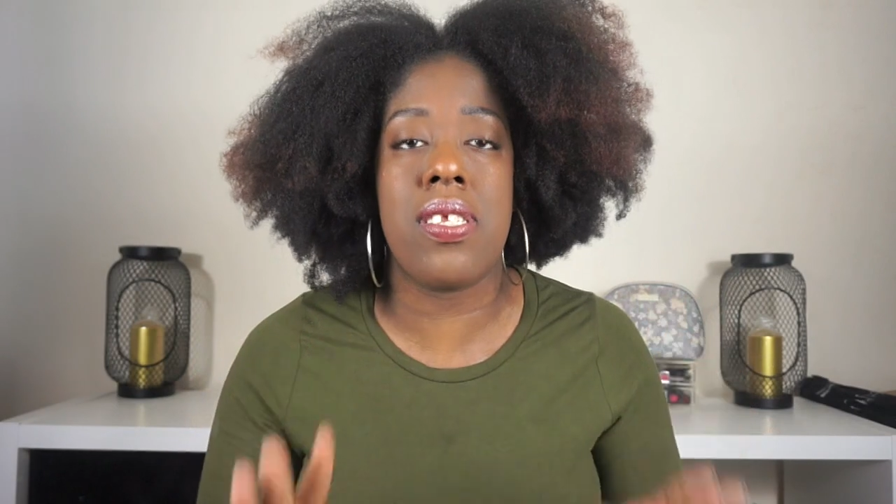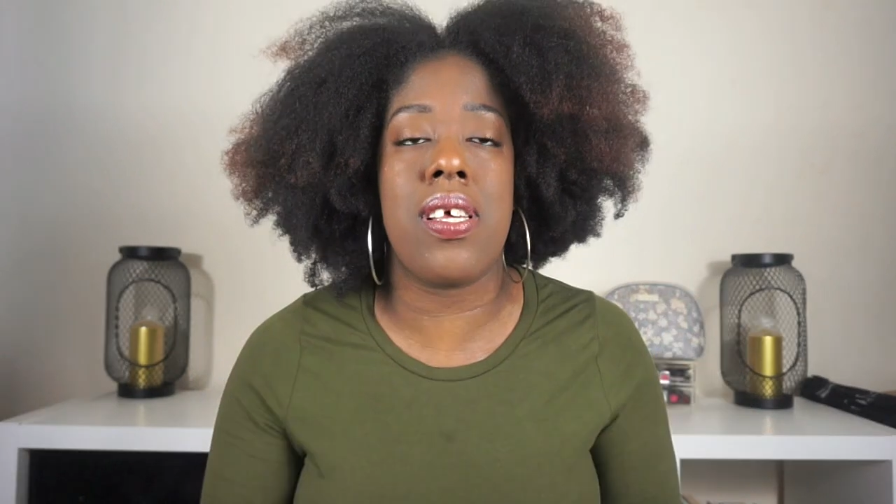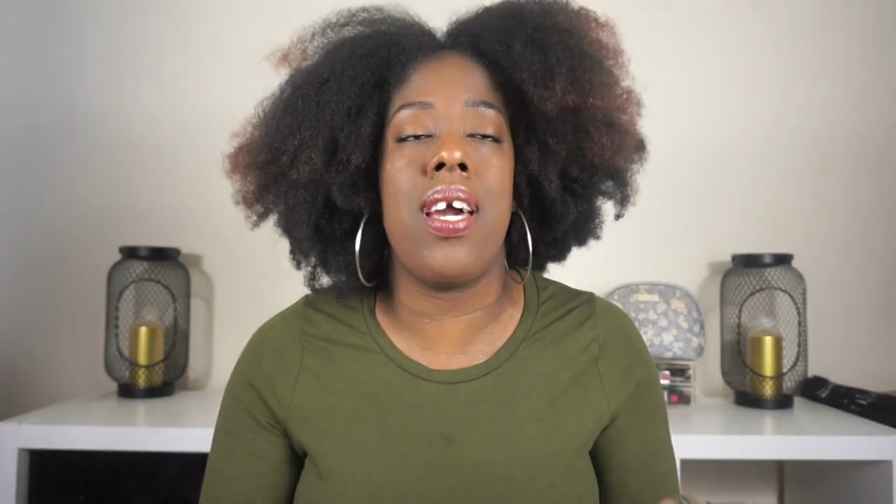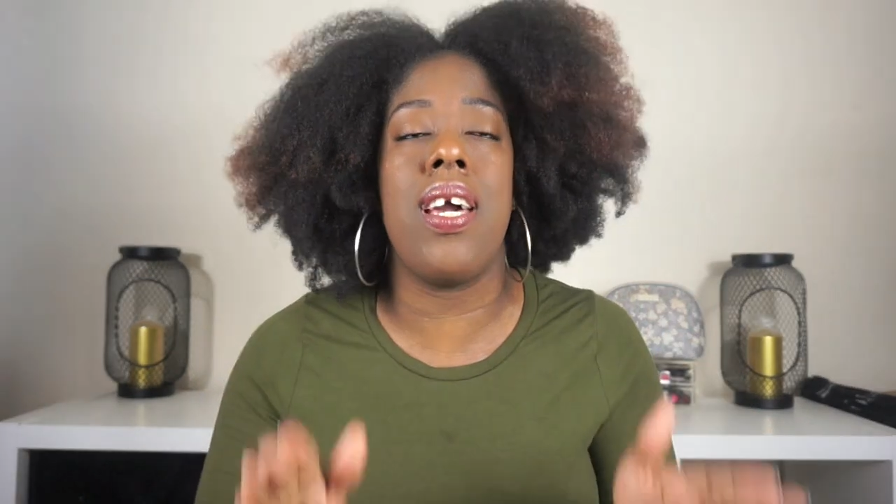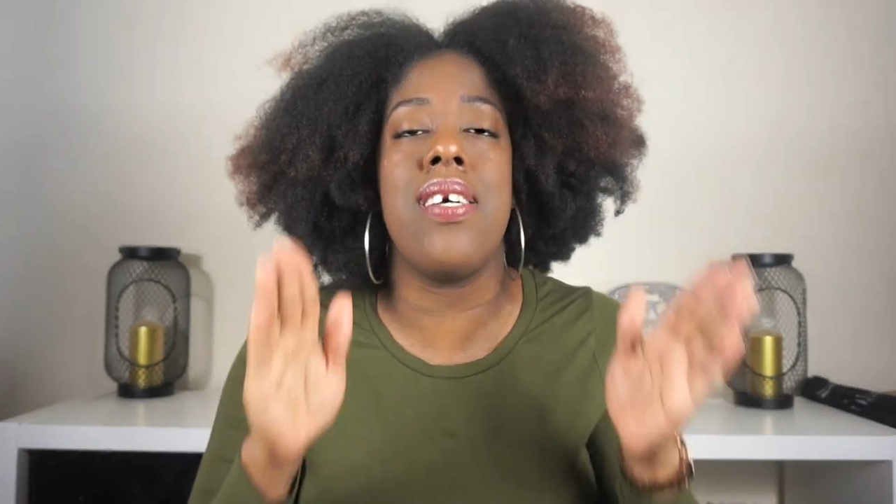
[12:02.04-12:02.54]
to
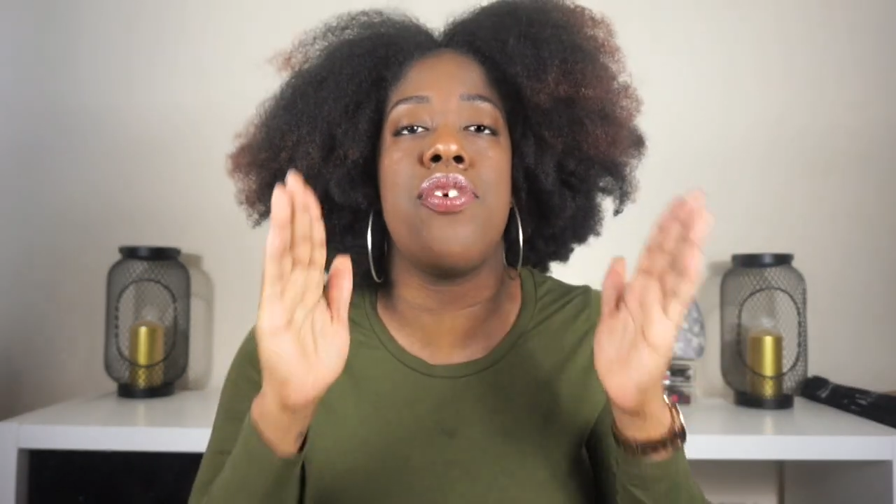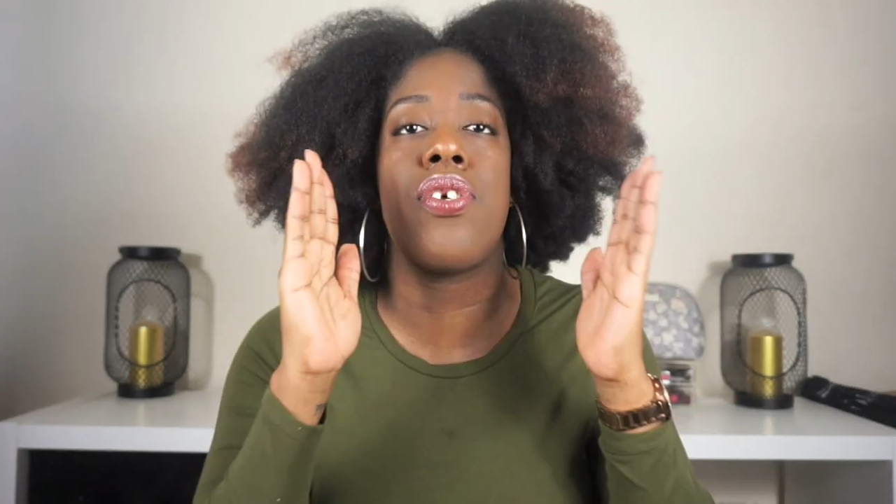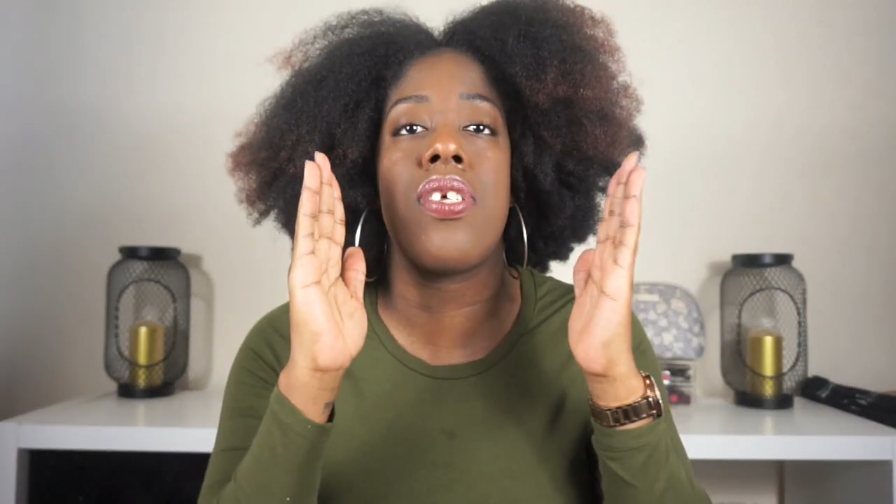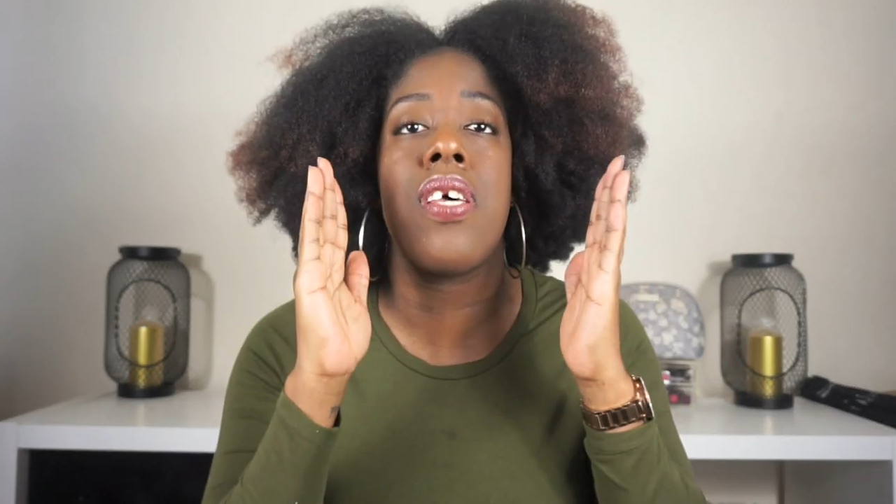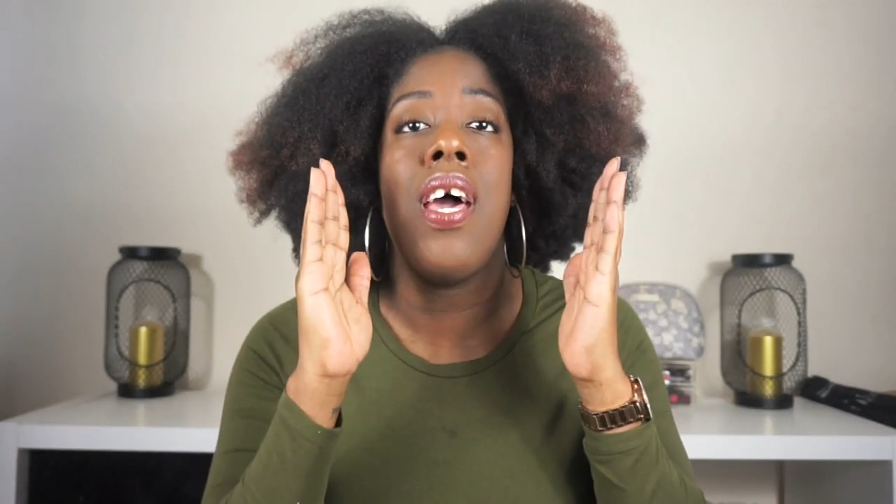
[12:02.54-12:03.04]
say is
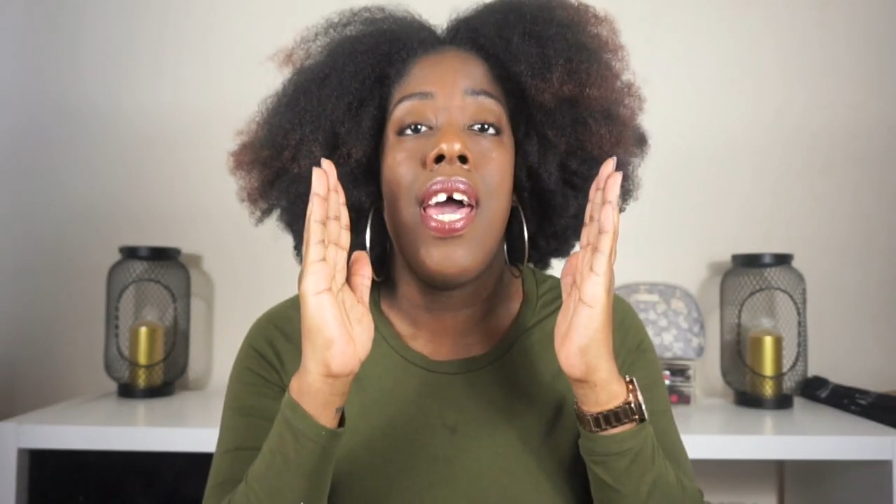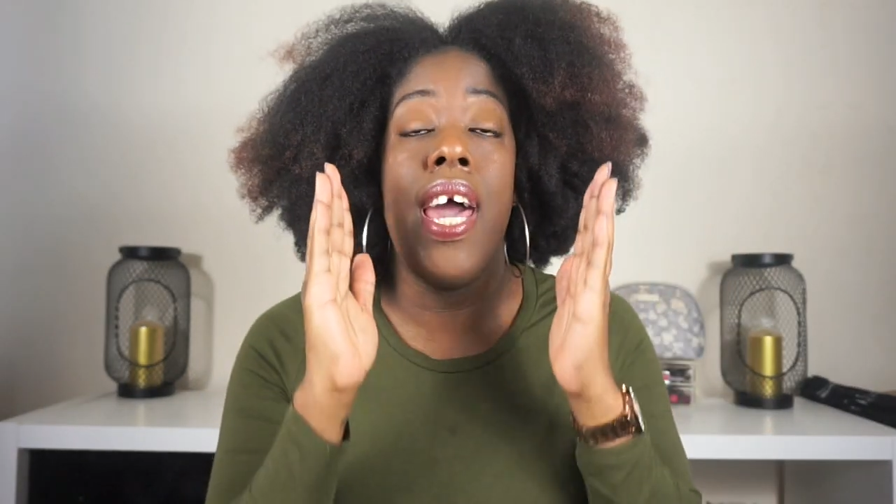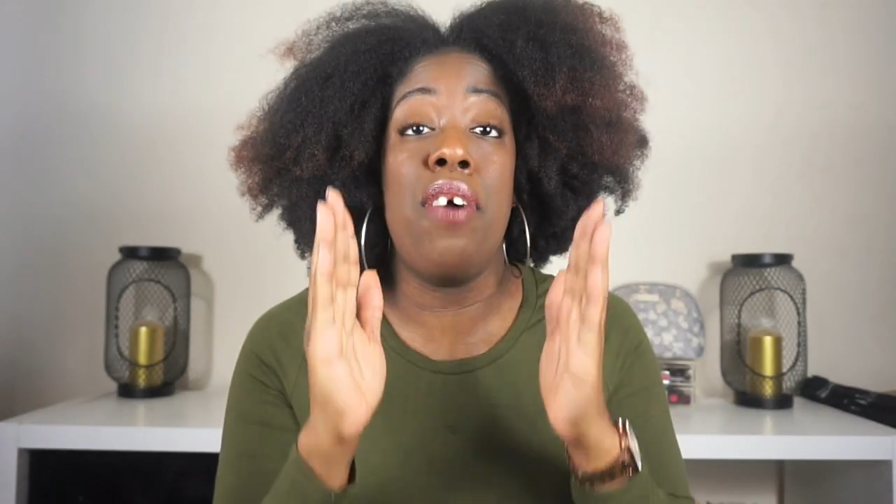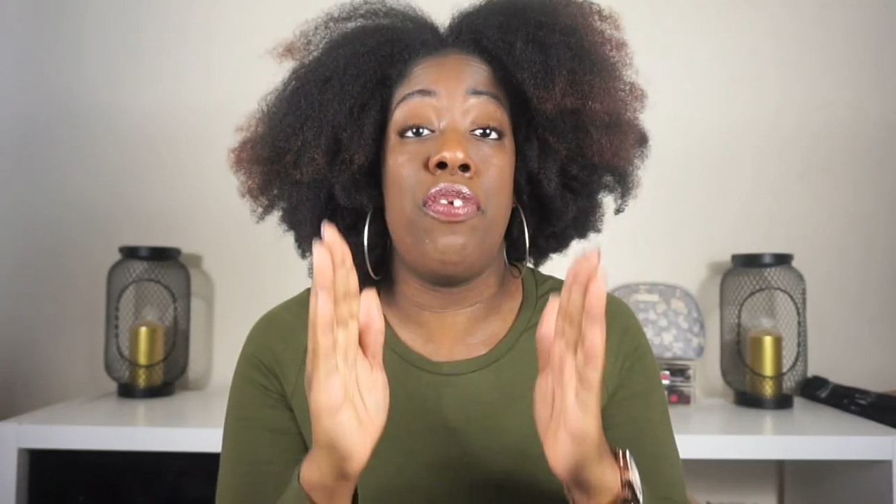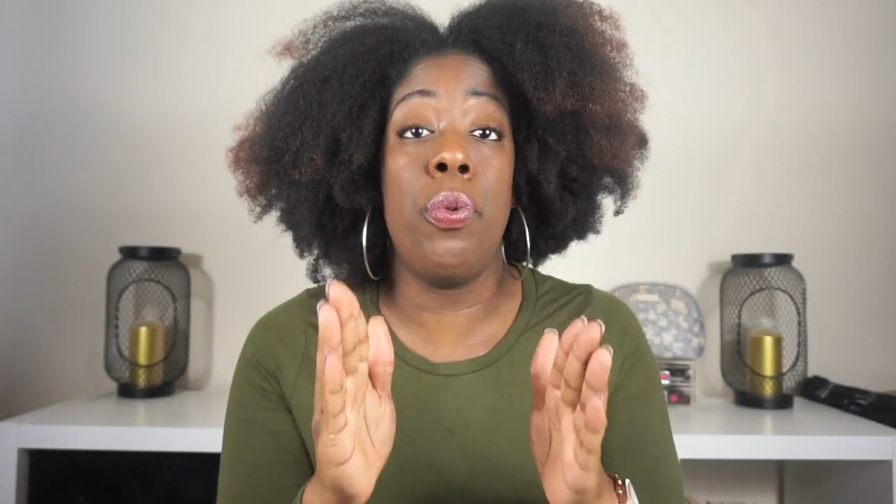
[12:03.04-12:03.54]
just,
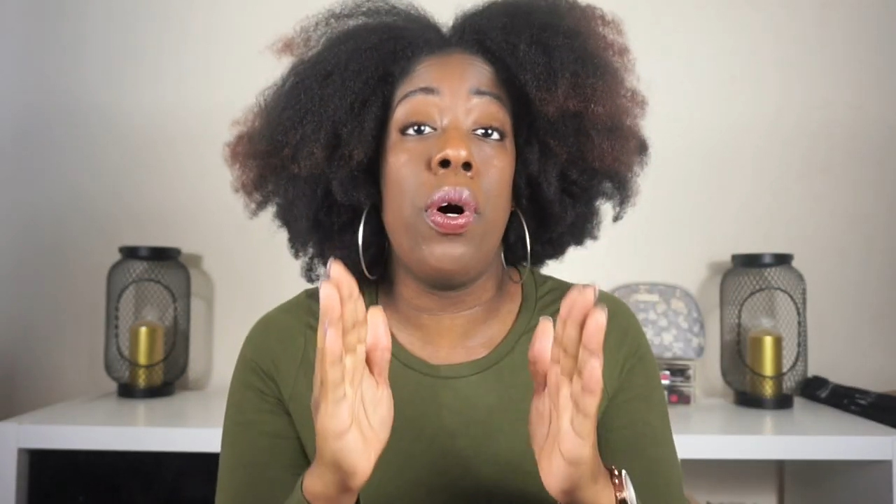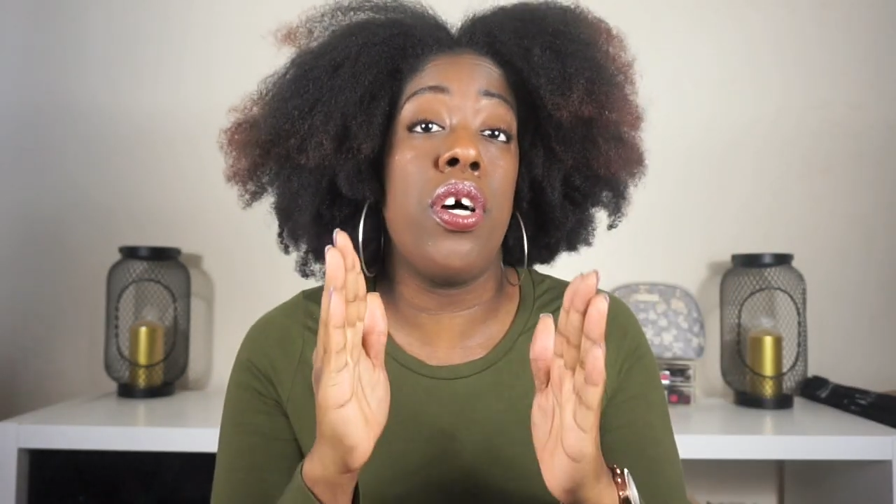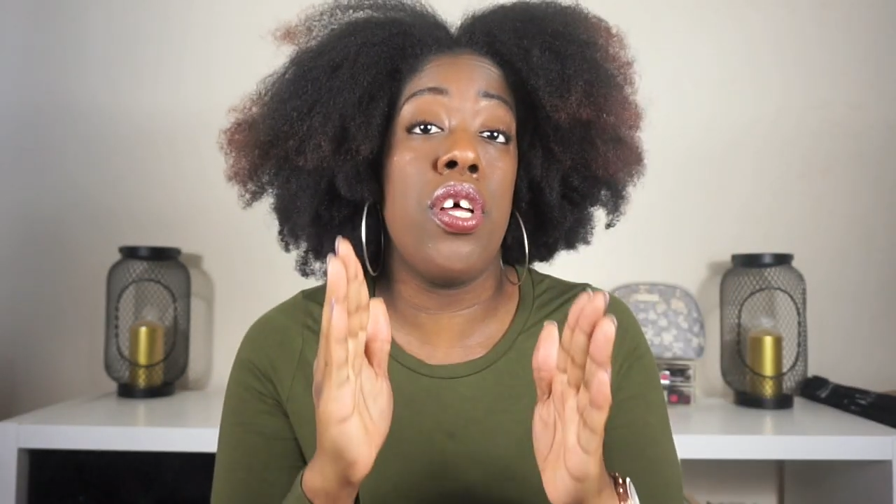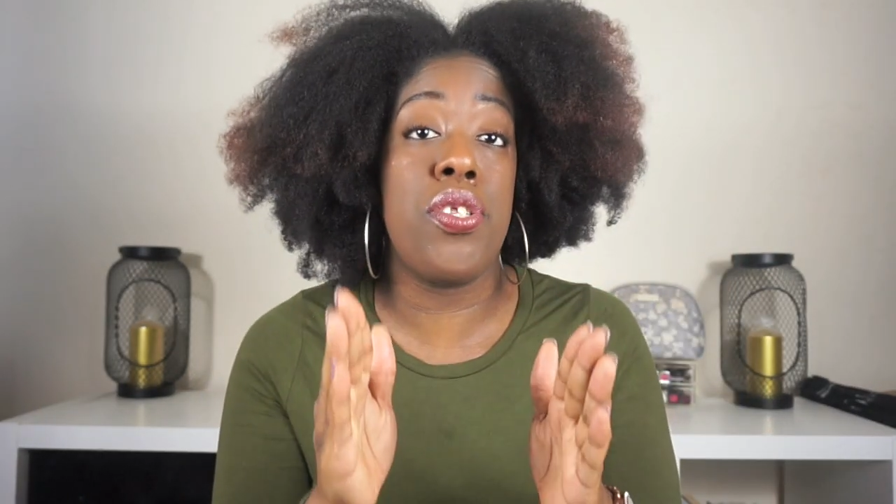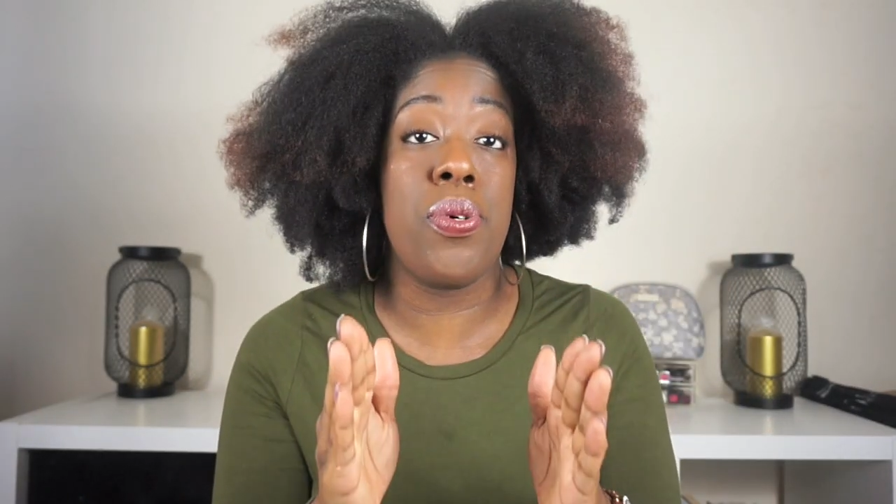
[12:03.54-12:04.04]
if you are going